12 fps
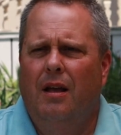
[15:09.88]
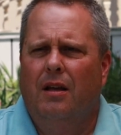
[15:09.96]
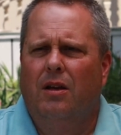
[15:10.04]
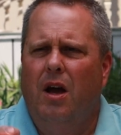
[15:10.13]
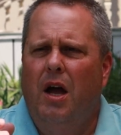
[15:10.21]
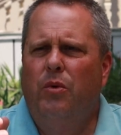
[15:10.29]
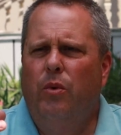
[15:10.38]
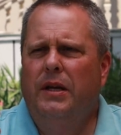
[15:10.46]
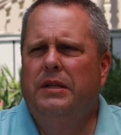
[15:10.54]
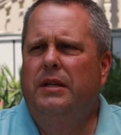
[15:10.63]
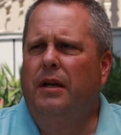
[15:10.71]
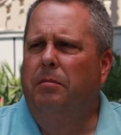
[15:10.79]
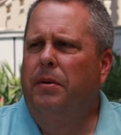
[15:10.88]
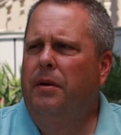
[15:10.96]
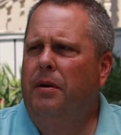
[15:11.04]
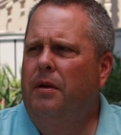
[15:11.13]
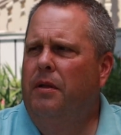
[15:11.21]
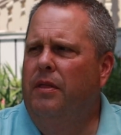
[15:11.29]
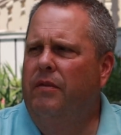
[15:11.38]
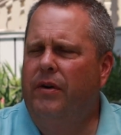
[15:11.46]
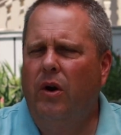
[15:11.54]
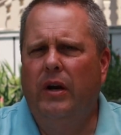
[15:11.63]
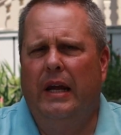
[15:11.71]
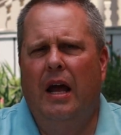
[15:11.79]
God raised up the
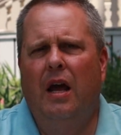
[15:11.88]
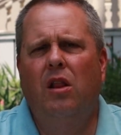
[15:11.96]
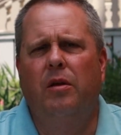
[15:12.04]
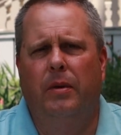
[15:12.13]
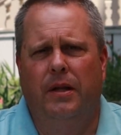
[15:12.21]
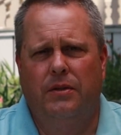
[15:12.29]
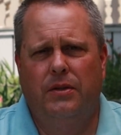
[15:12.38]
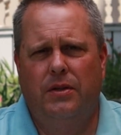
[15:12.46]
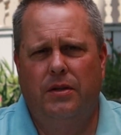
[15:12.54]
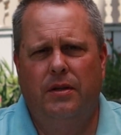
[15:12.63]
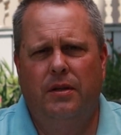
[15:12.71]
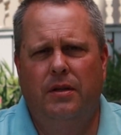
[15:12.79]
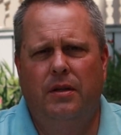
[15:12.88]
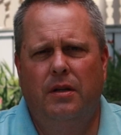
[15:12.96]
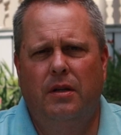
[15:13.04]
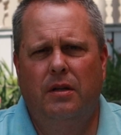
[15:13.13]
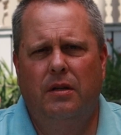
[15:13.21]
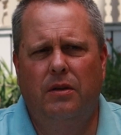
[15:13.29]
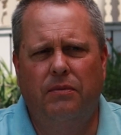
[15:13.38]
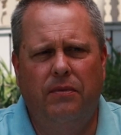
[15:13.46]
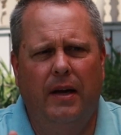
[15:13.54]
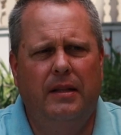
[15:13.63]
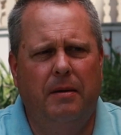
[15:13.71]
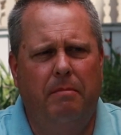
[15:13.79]
very elements to
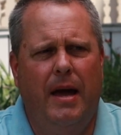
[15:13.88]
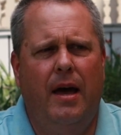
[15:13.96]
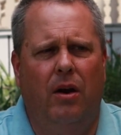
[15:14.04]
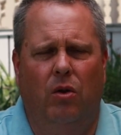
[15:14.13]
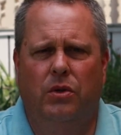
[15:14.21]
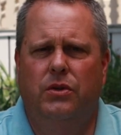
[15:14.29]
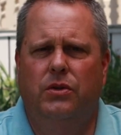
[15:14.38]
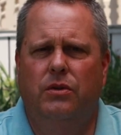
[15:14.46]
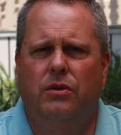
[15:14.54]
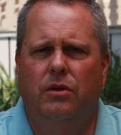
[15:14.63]
fight the battles